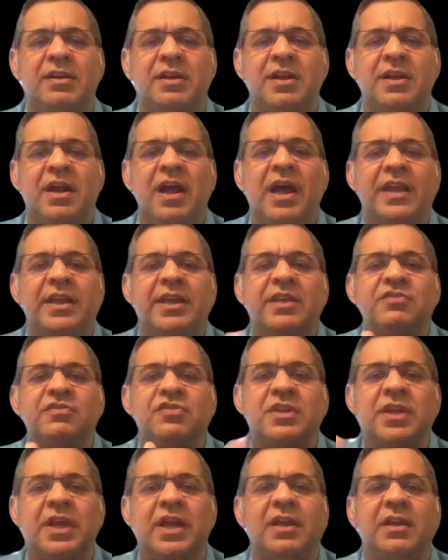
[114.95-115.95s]
I can
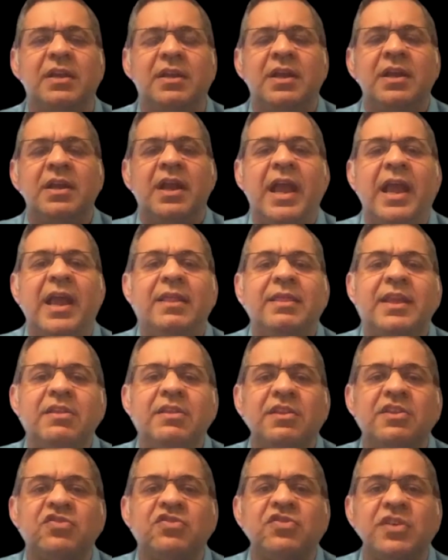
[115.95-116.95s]
scale. And then the
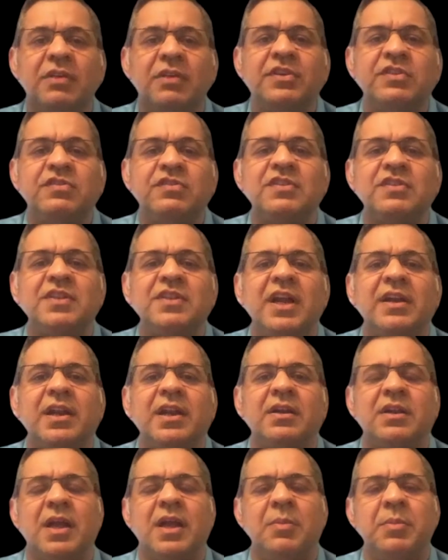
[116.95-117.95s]
services that are
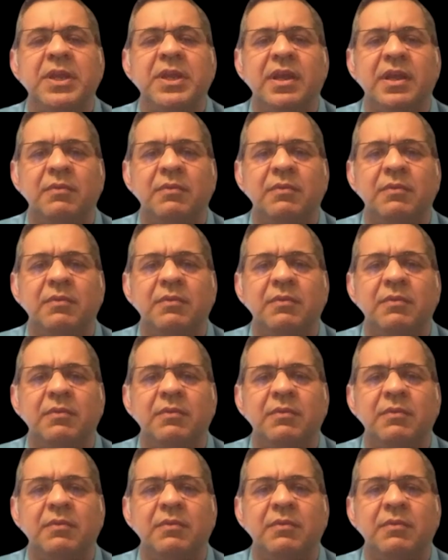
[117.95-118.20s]
coming in,